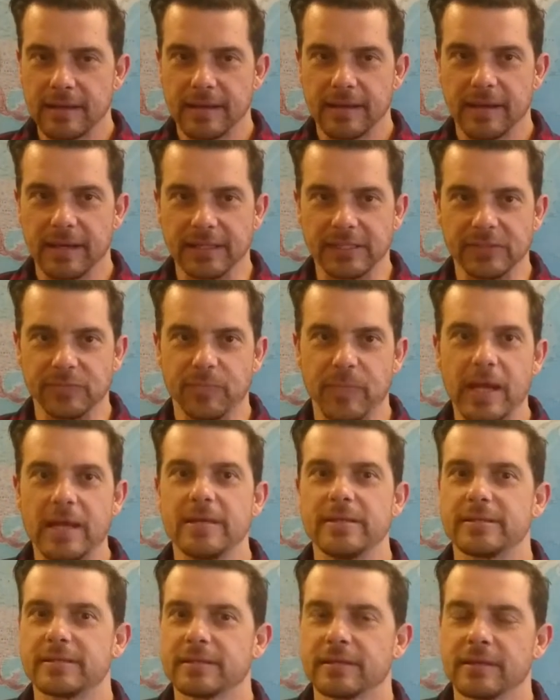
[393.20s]
nice
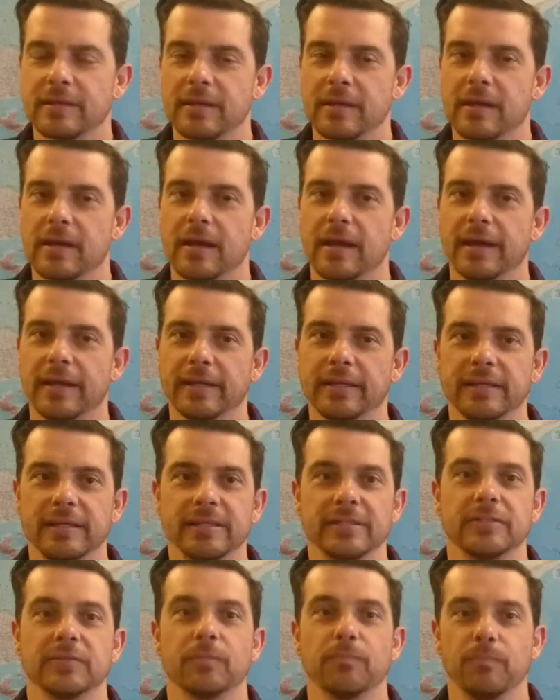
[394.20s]
bass, and it
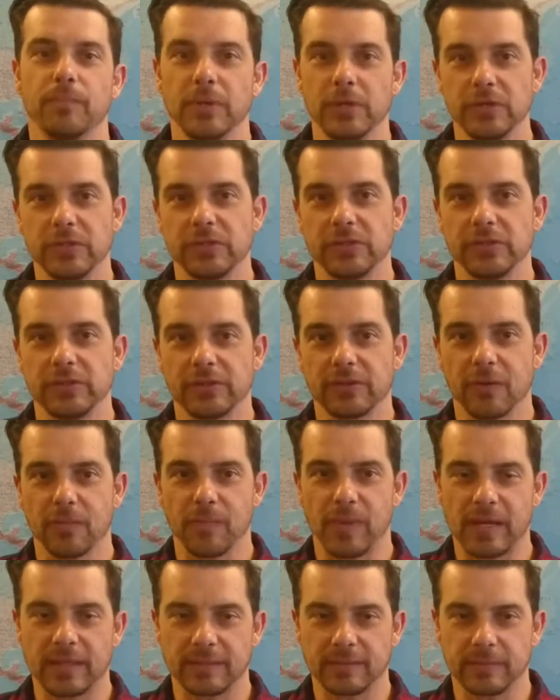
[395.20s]
is Bluetooth
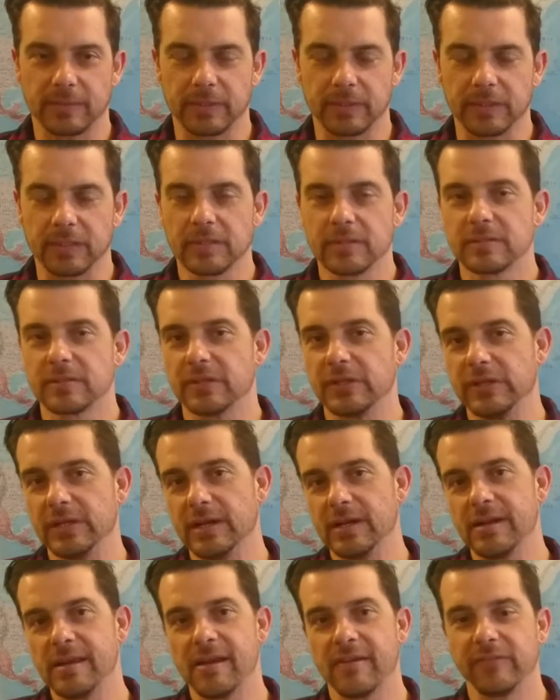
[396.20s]
compatible. So you
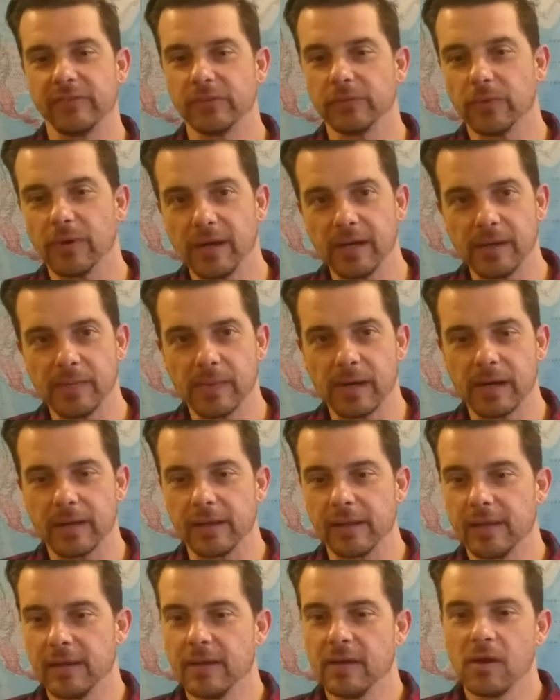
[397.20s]
don't have to worry
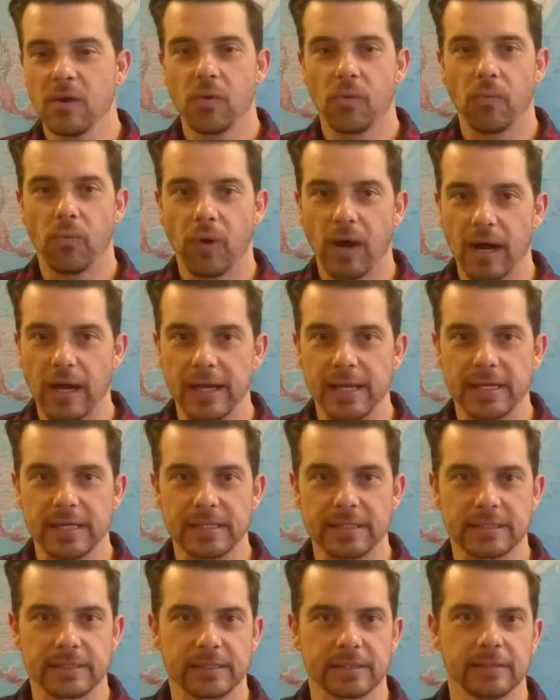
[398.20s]
about
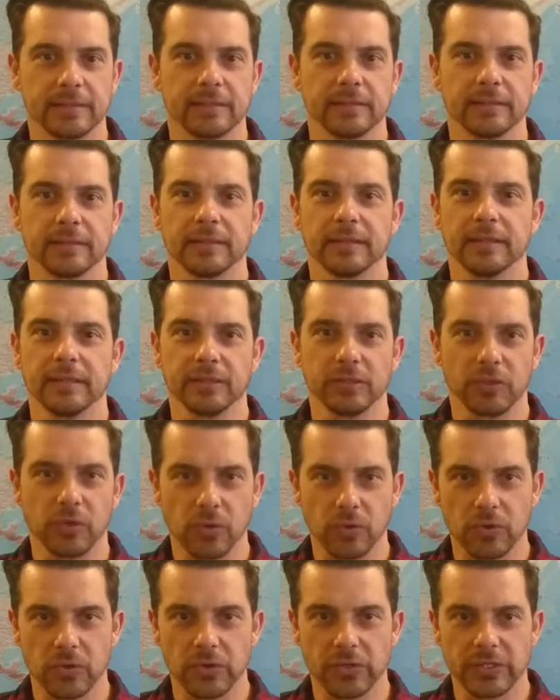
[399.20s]
wires and
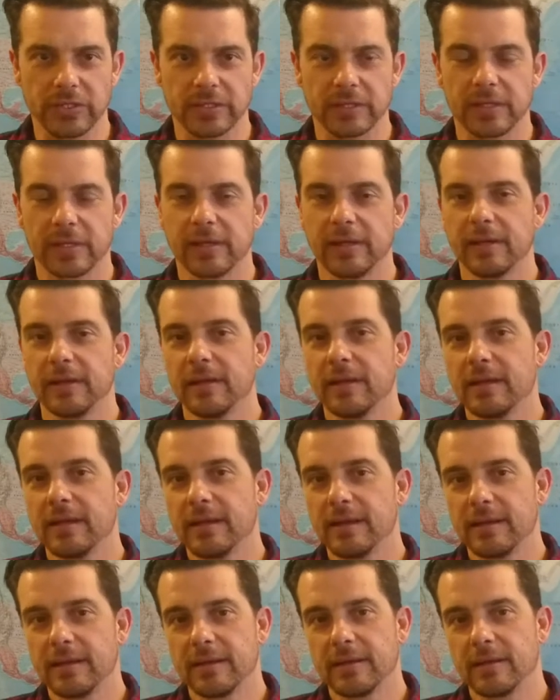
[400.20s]
cords.
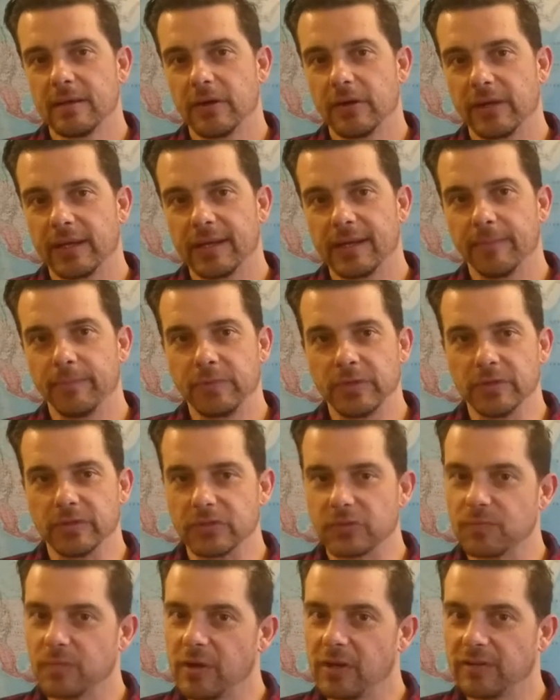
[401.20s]
Hook it up to your
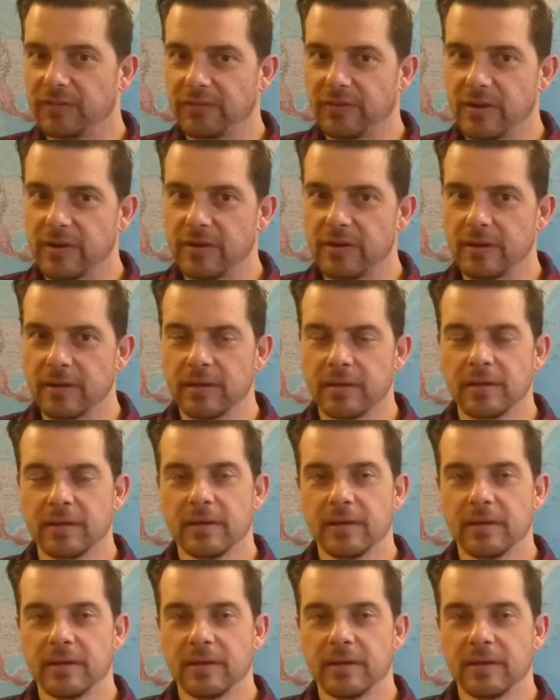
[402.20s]
smartphone,